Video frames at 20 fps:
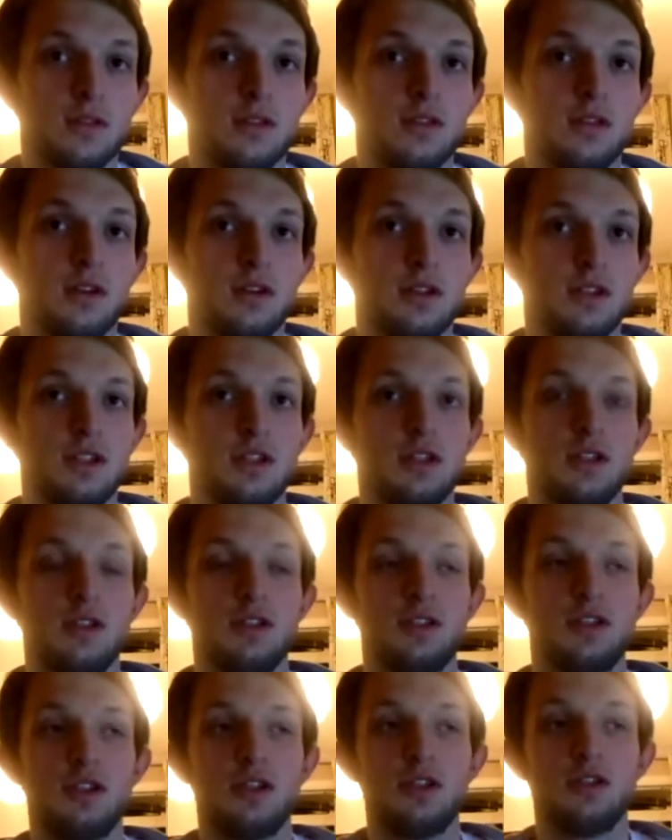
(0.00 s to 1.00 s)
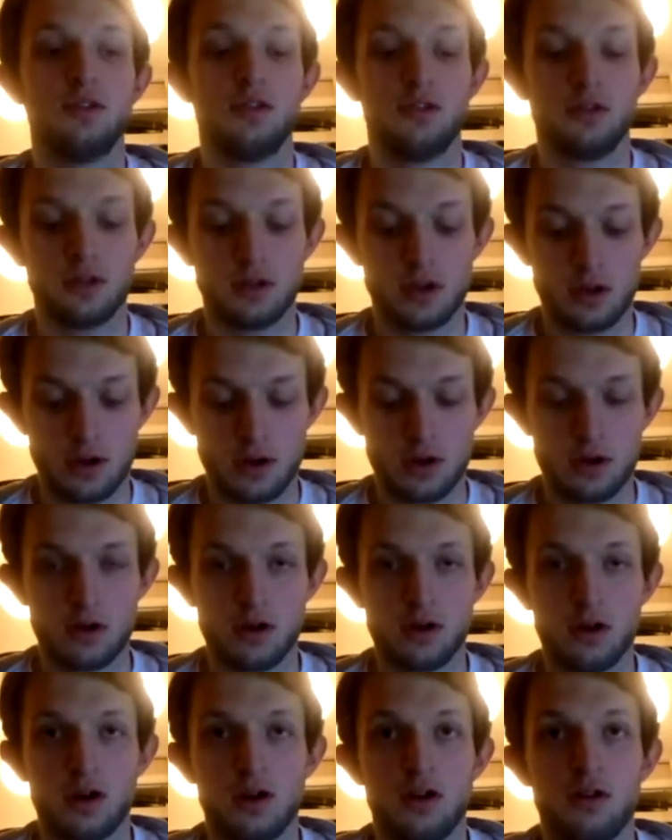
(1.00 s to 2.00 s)
chi and qigong.
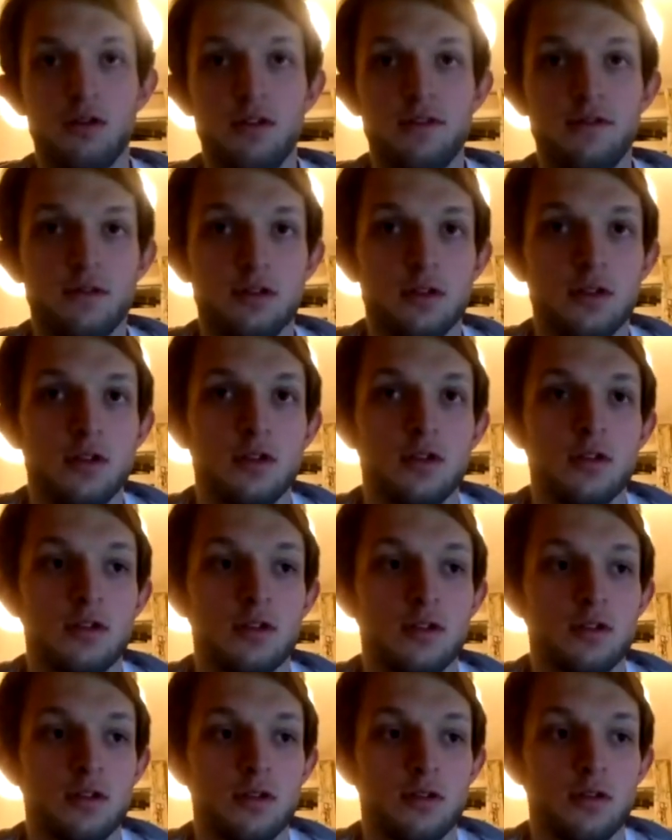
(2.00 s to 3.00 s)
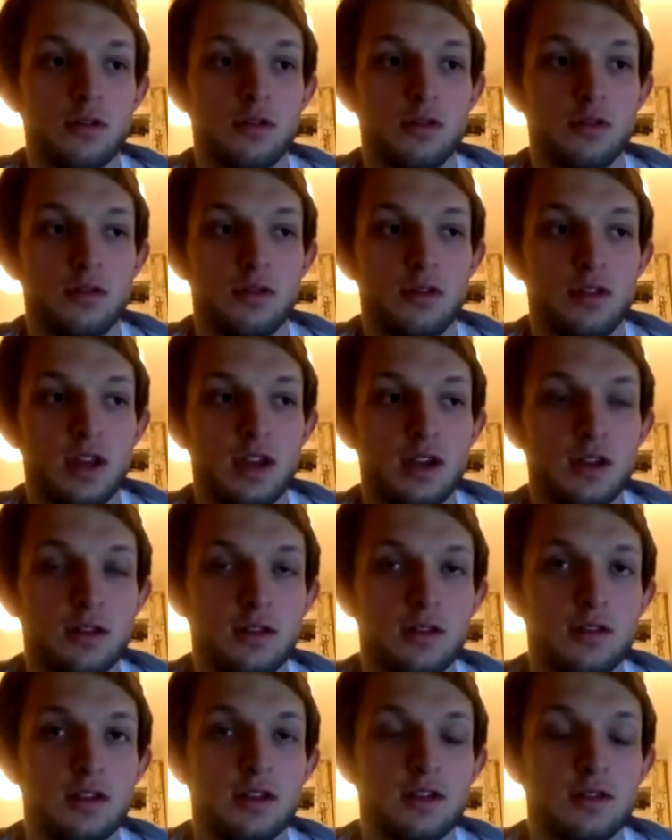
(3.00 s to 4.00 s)
However, there
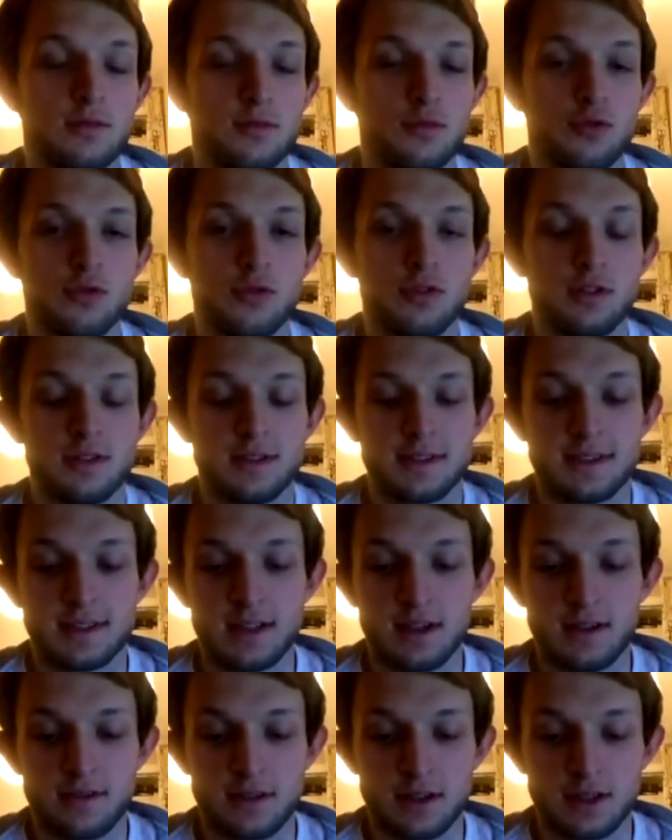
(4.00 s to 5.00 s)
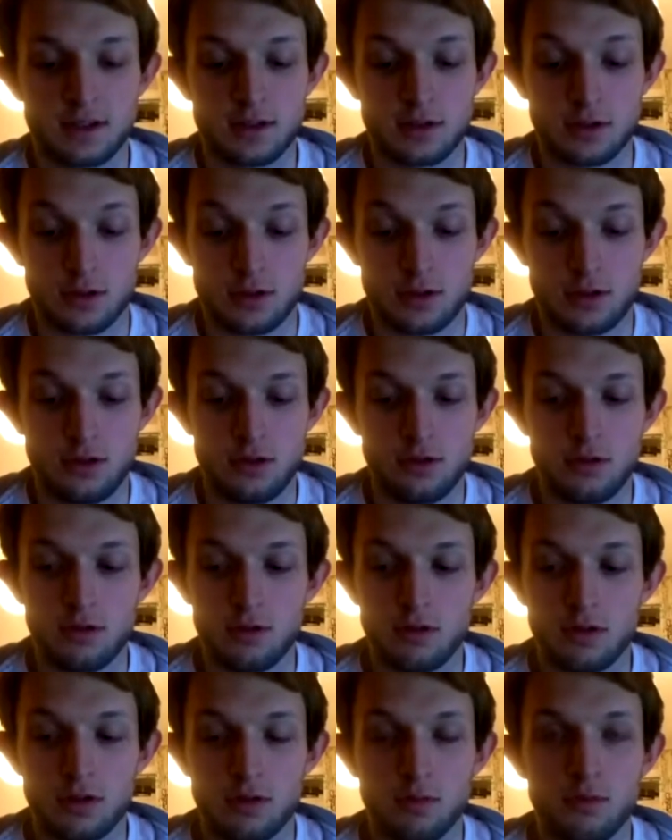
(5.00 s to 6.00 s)
are a set of exercises you do
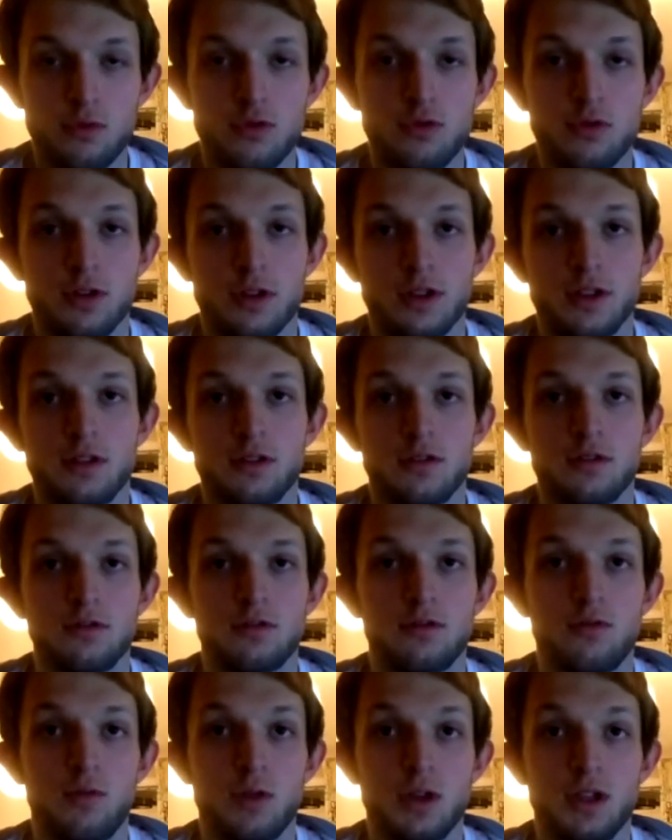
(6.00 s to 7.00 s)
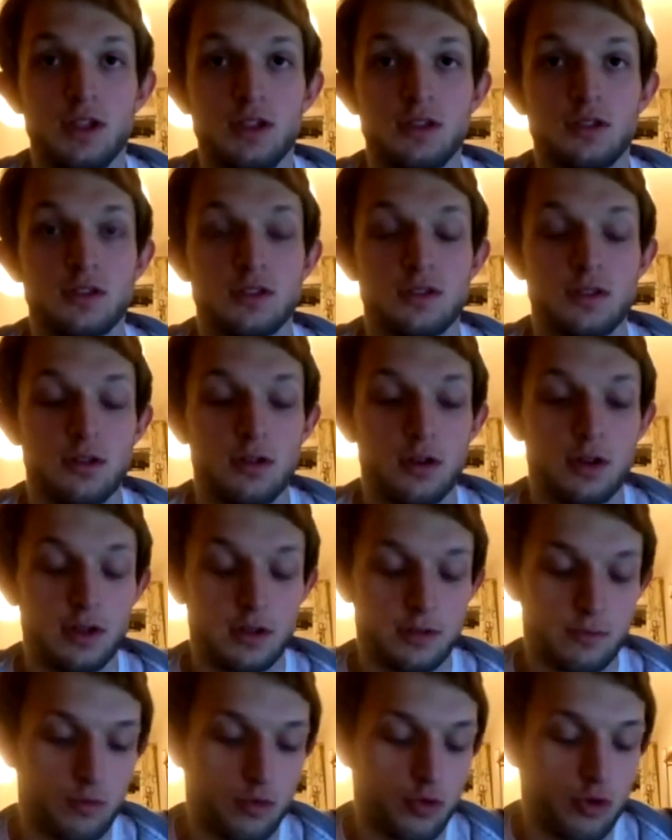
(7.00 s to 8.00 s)
in the morning to wake you to
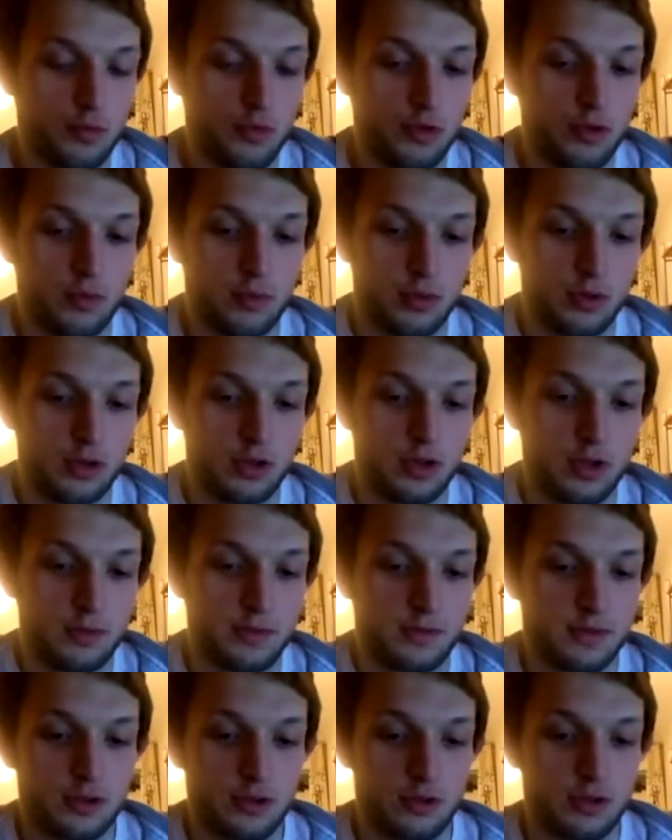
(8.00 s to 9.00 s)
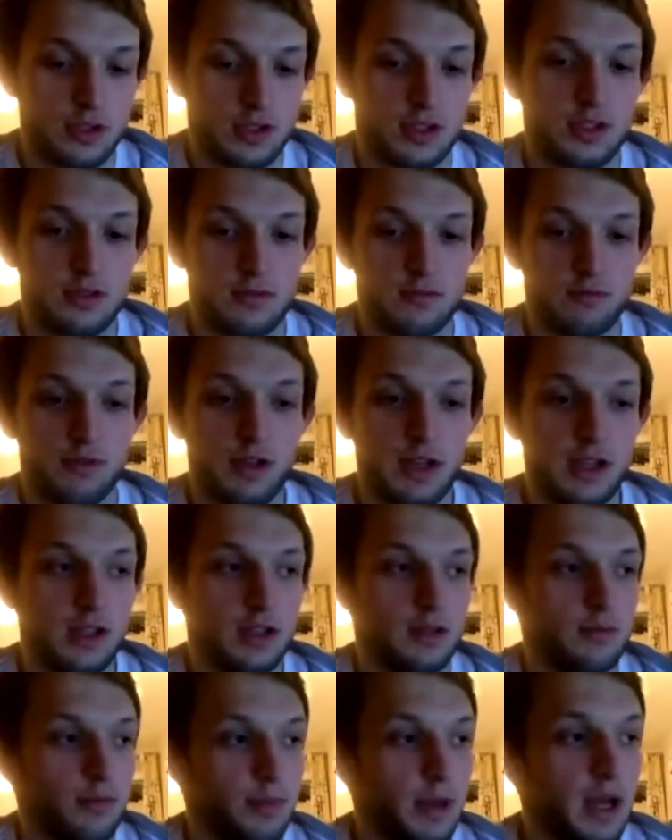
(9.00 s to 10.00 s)
like warm your body up so it's ready
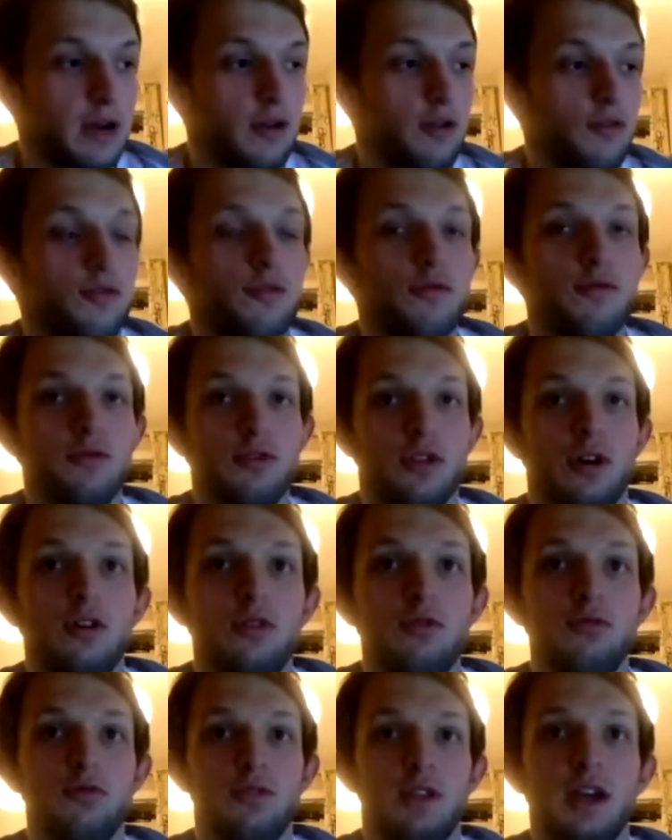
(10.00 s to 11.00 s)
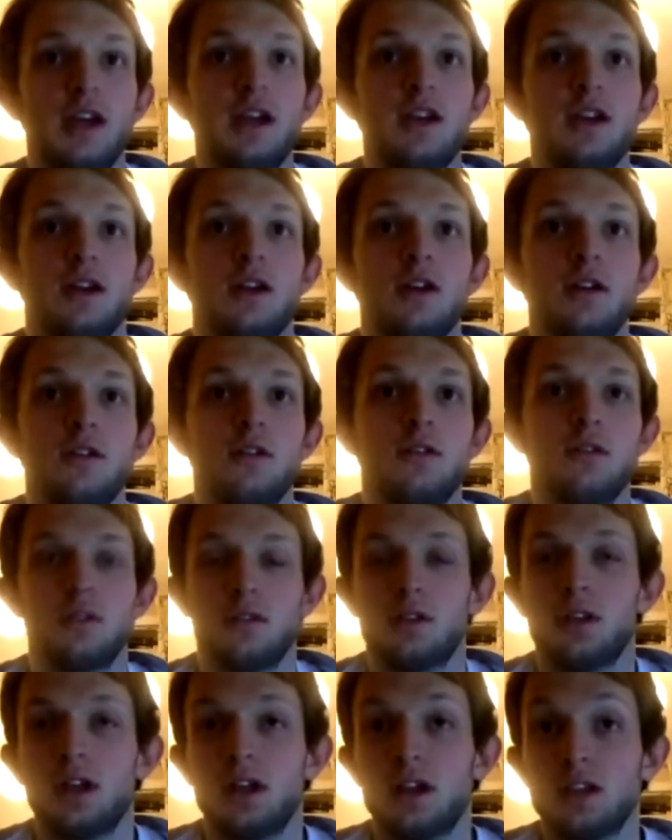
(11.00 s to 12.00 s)
and powerful for the whole day.
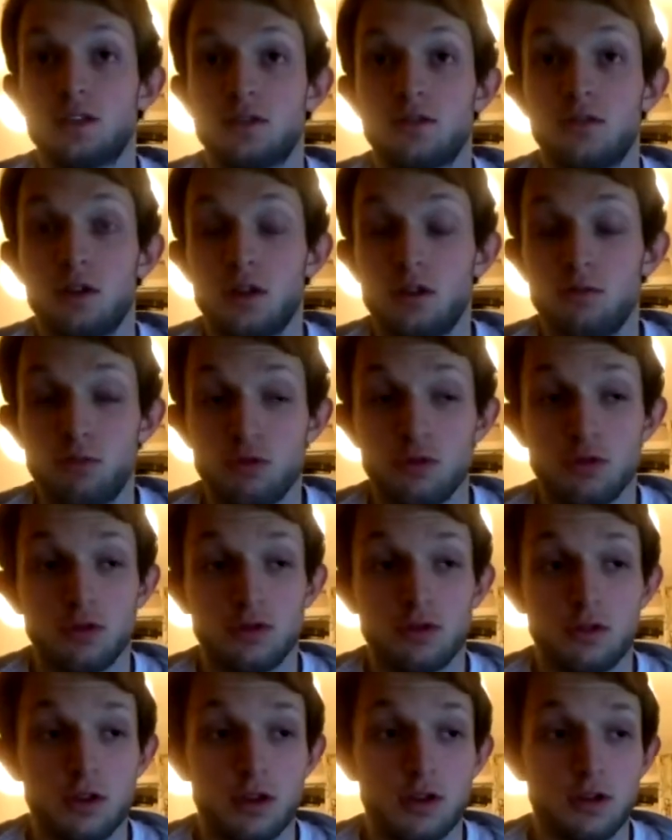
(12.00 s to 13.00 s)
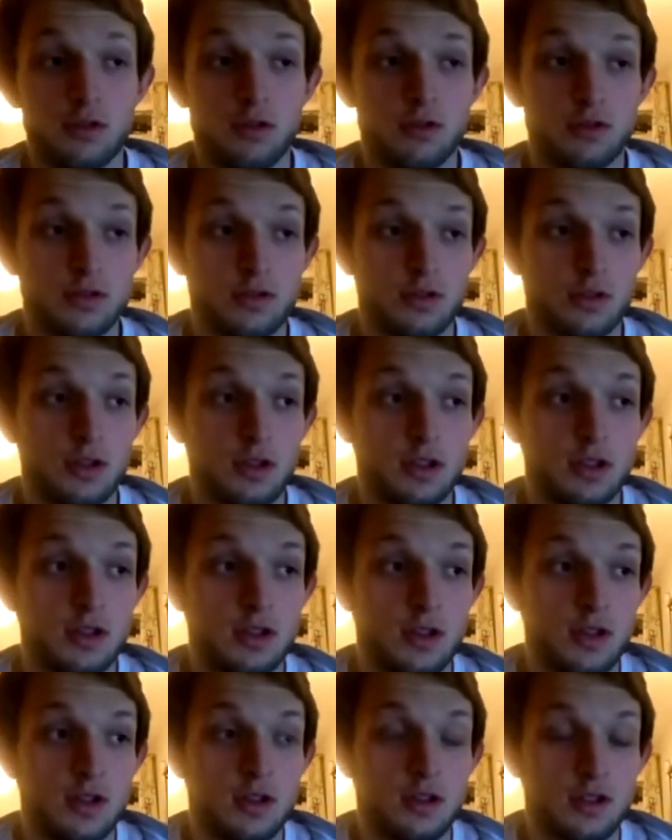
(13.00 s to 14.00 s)
Like, so I wanted to so I
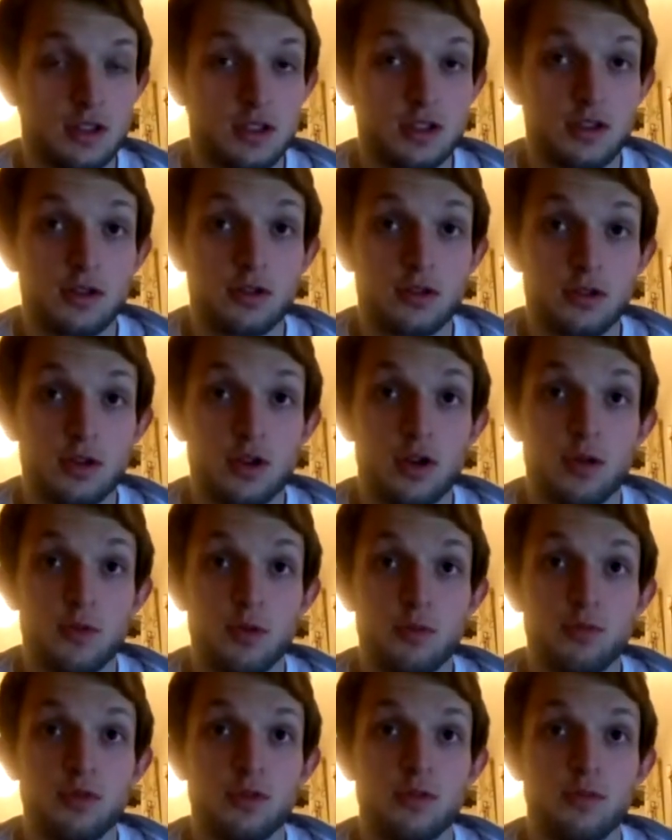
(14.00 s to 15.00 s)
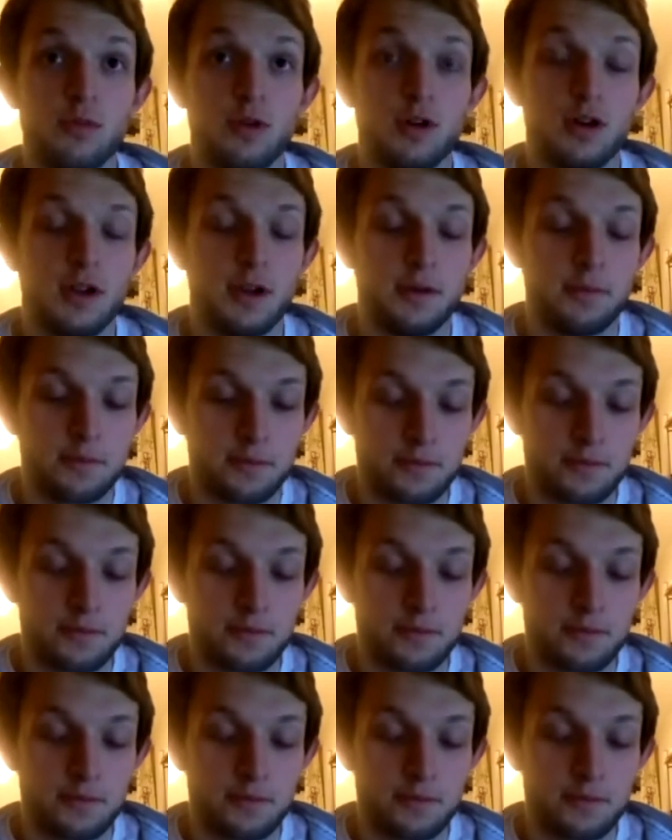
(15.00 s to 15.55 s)
decided to come up with my